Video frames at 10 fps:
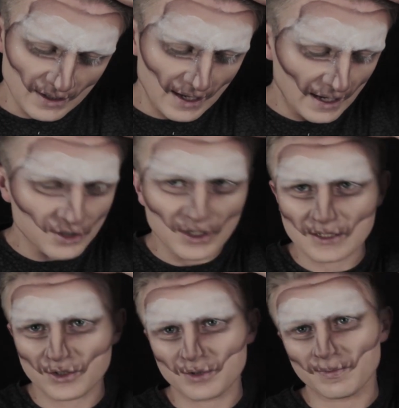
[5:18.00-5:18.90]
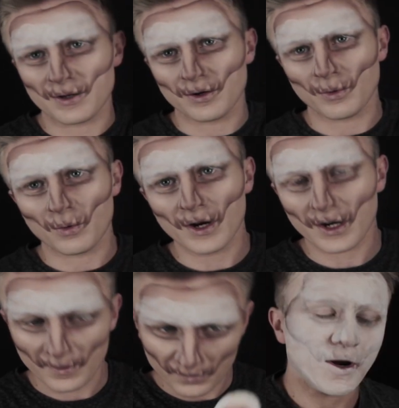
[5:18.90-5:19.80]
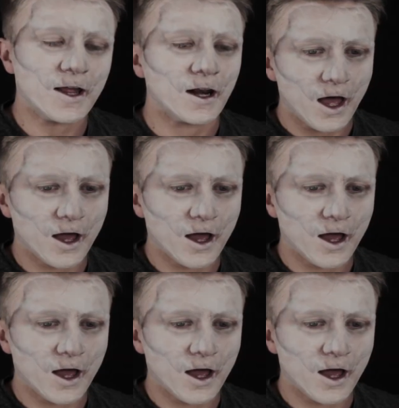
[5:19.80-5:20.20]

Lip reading: any translucent powder will work. Great.